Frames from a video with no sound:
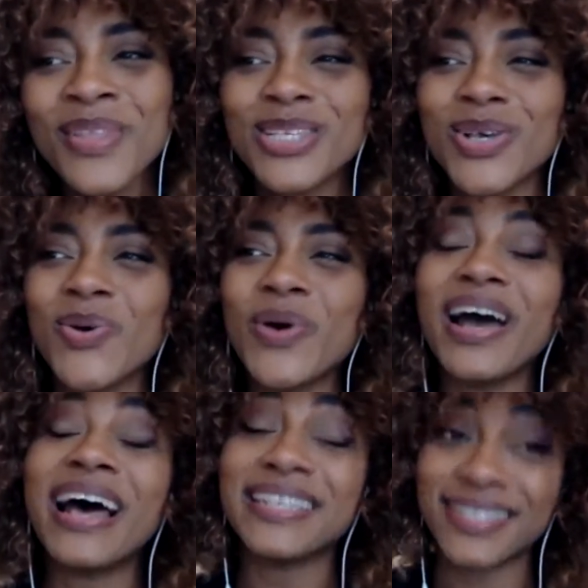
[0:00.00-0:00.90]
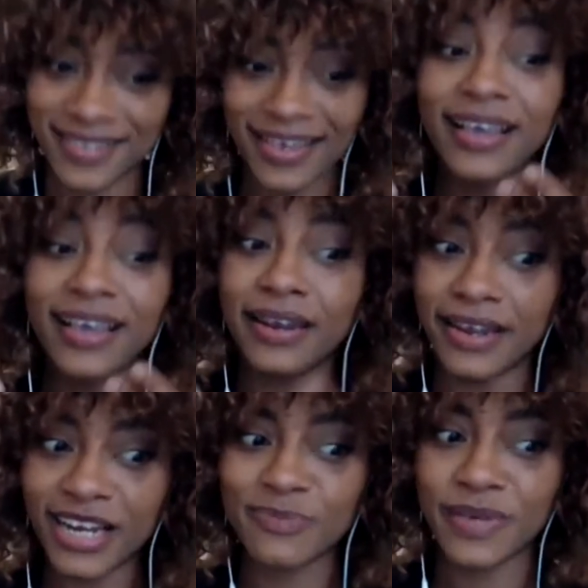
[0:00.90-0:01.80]
So as an
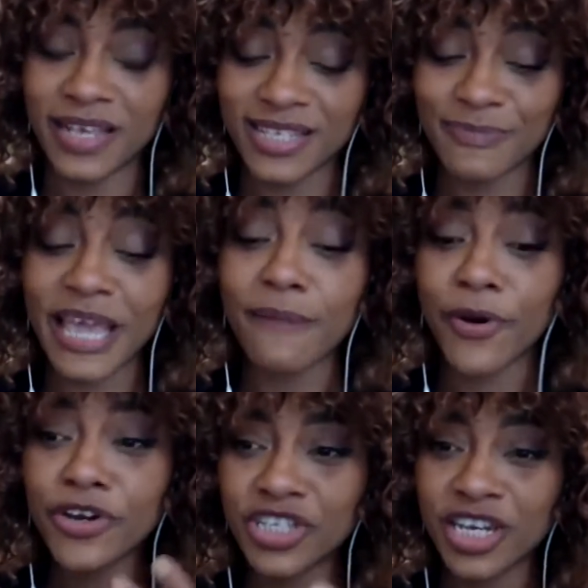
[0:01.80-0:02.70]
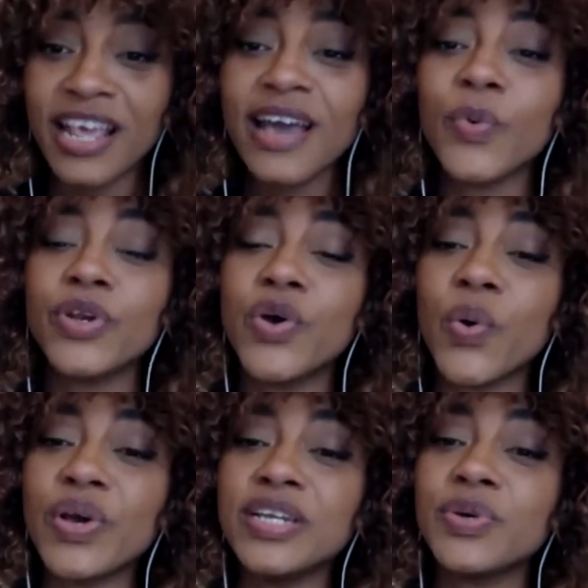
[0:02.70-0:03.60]
English speaking person, would
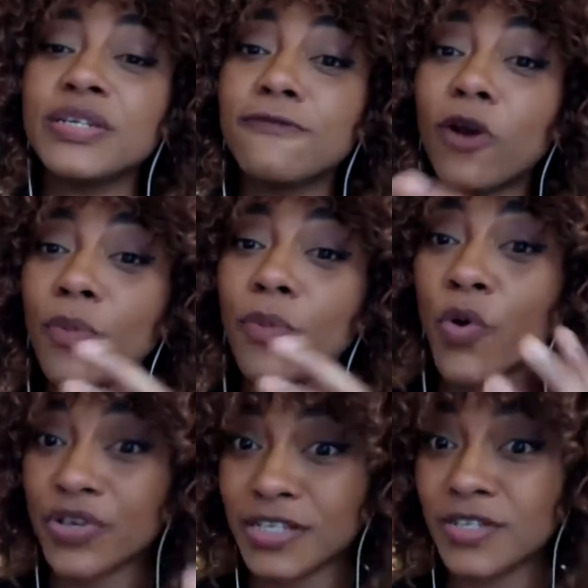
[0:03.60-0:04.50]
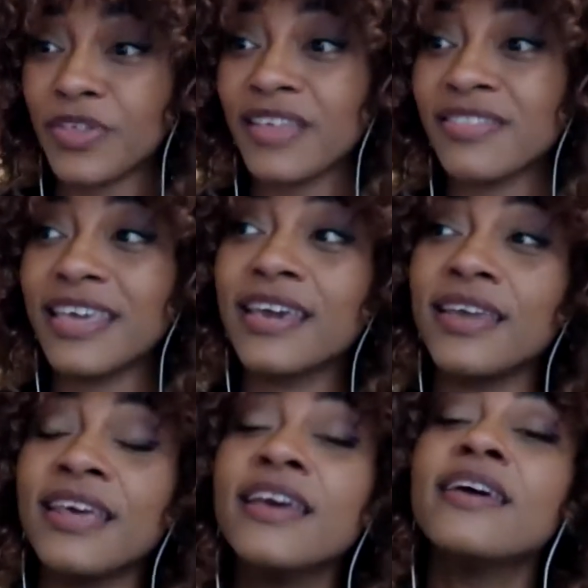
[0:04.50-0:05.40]
go into and develop courses so that they
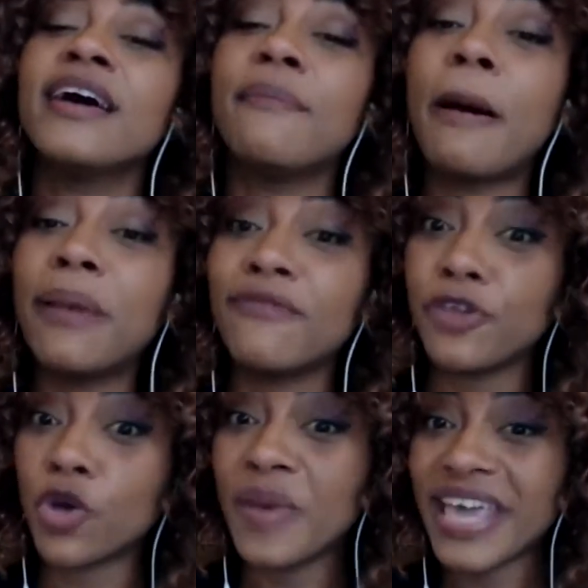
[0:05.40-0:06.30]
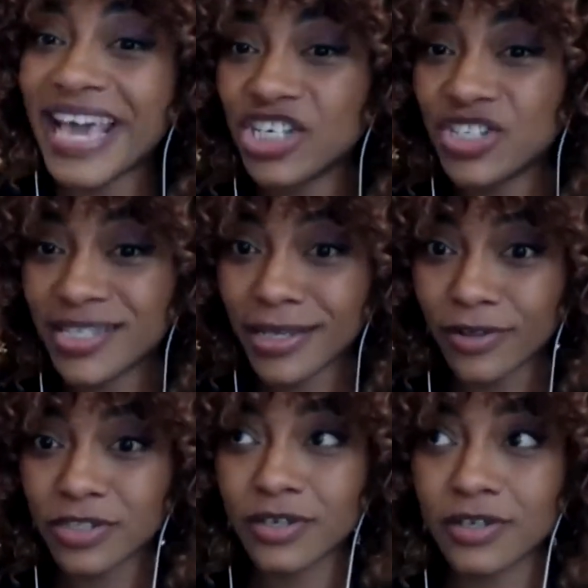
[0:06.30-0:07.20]
can up-level their communication
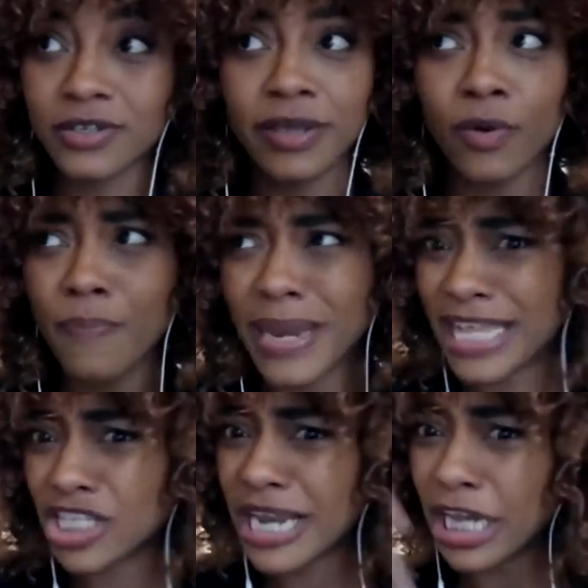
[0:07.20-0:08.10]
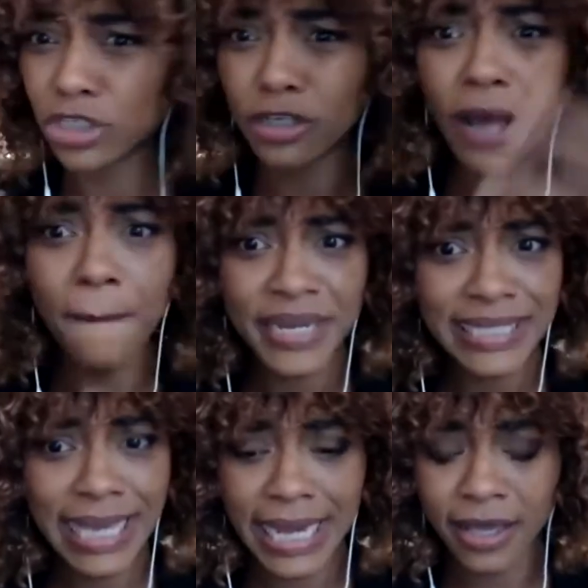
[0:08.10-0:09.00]
skills, because there are many international
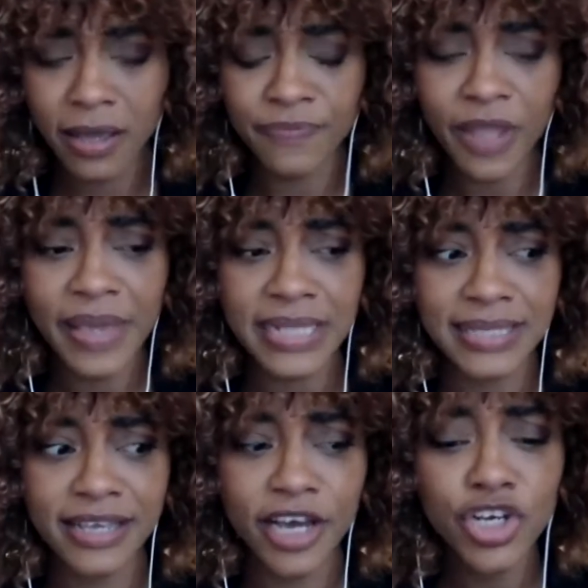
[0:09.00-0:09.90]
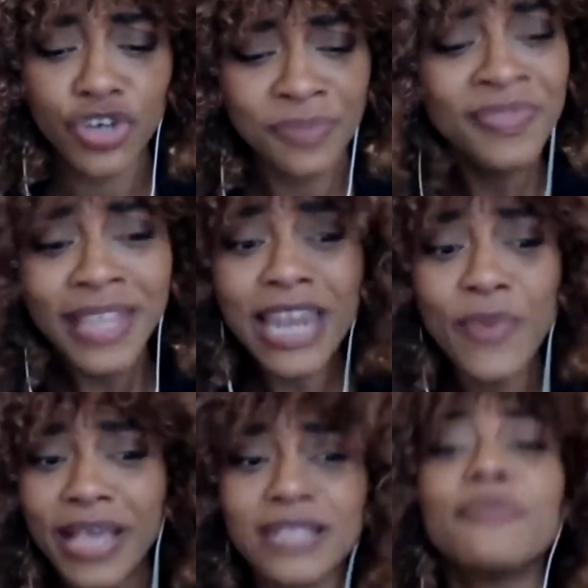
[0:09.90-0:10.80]
companies coming into the country.
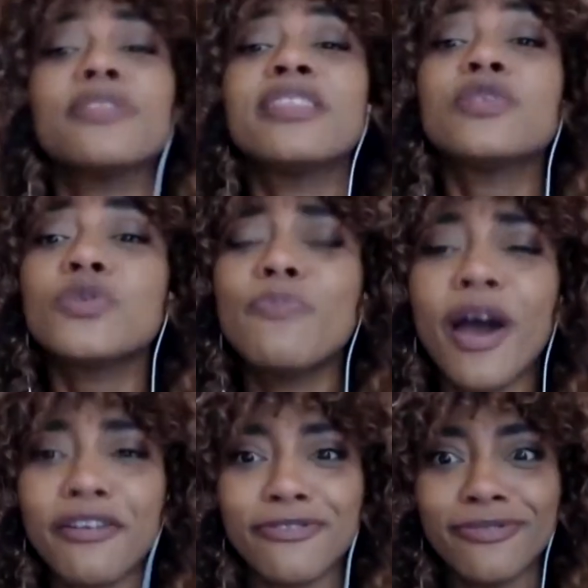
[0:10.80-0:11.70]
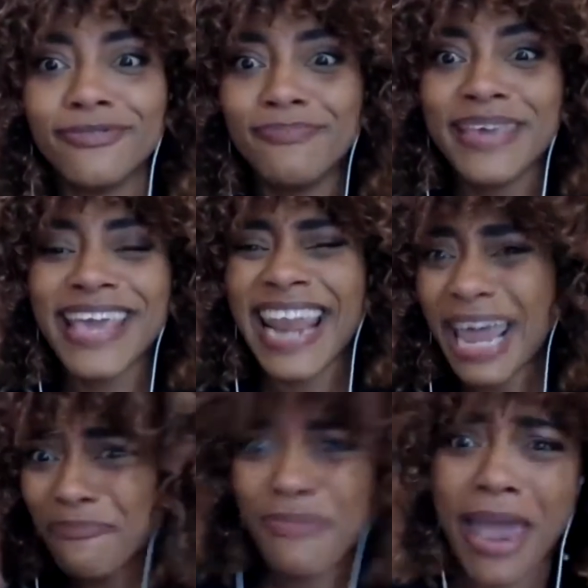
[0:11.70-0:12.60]
Anyways, but this was part of me, and
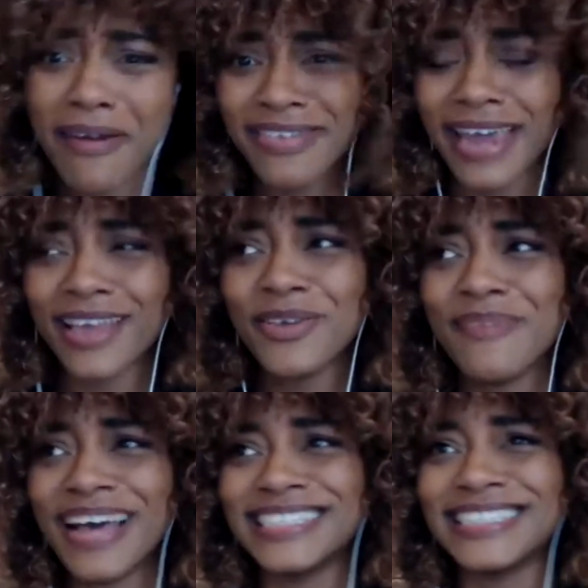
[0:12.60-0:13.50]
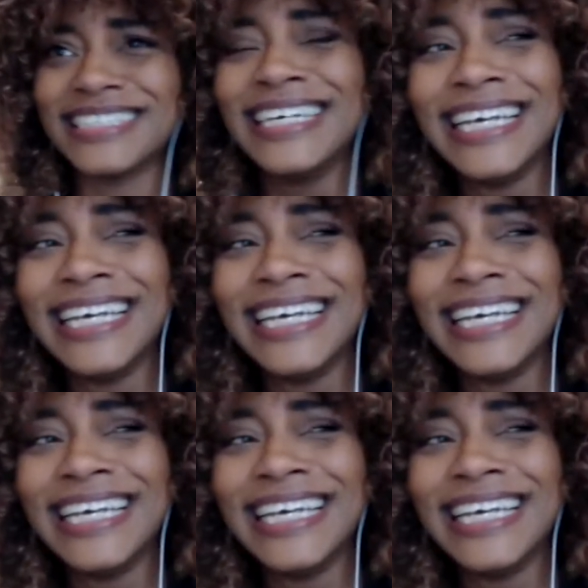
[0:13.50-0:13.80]
I'd buried that. Can you imagine?